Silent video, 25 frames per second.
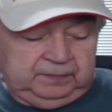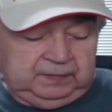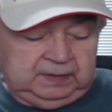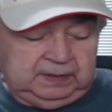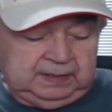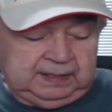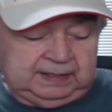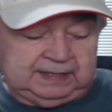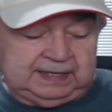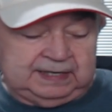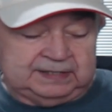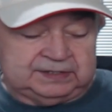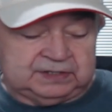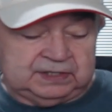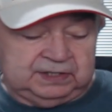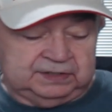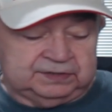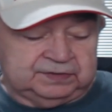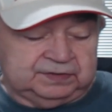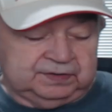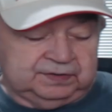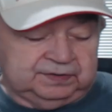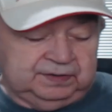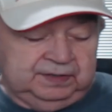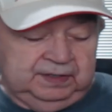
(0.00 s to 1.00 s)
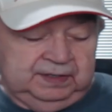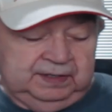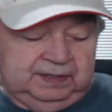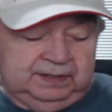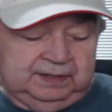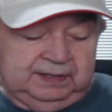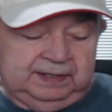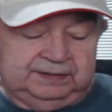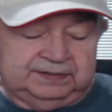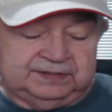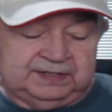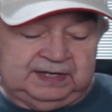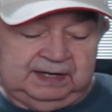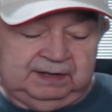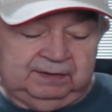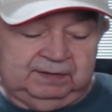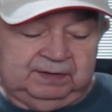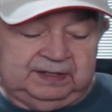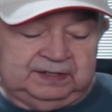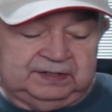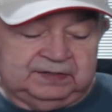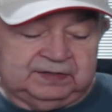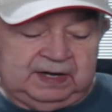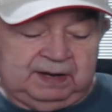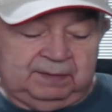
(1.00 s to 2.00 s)
I guess because they say that
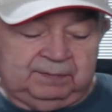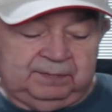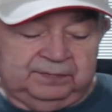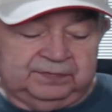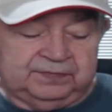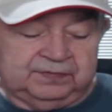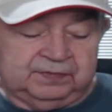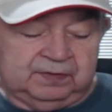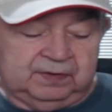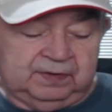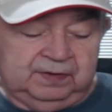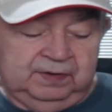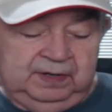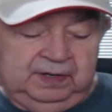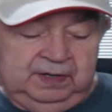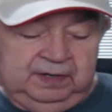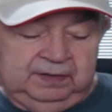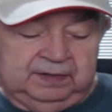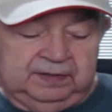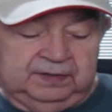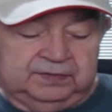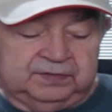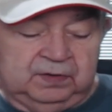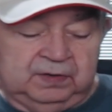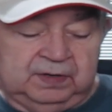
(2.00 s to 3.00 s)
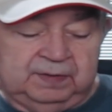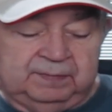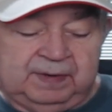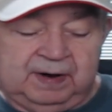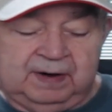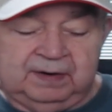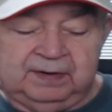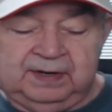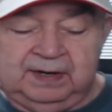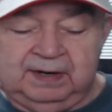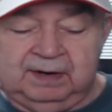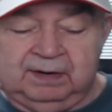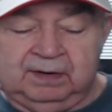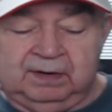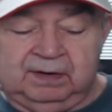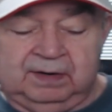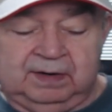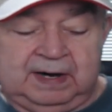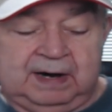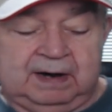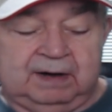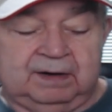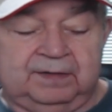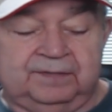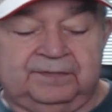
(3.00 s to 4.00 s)
these albums the Tony Martin era are
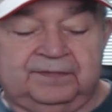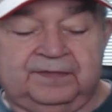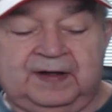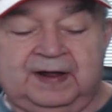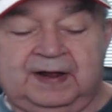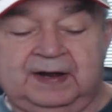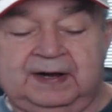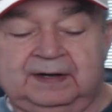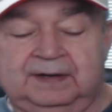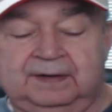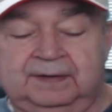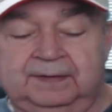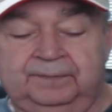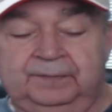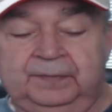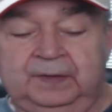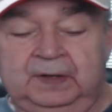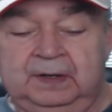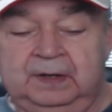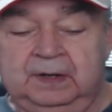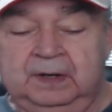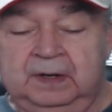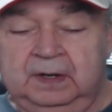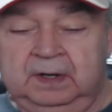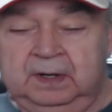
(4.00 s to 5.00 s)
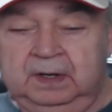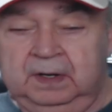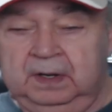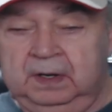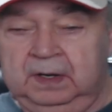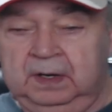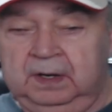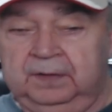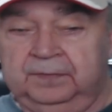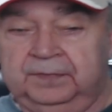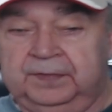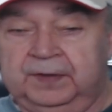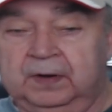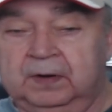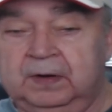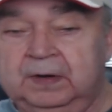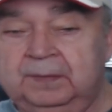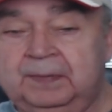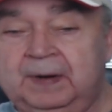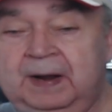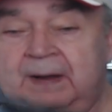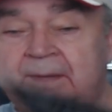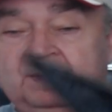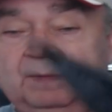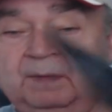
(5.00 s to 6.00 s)
hard to find. The only
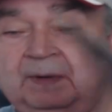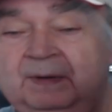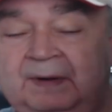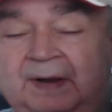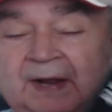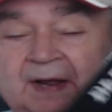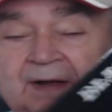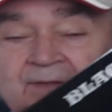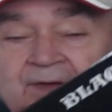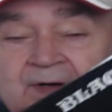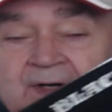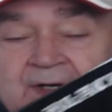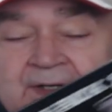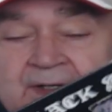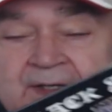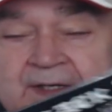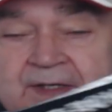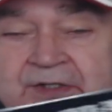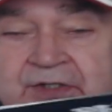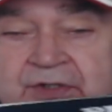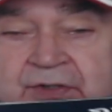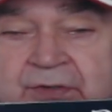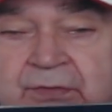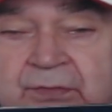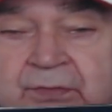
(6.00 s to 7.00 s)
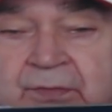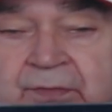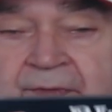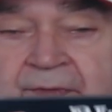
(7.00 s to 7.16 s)
problem I'm having this issue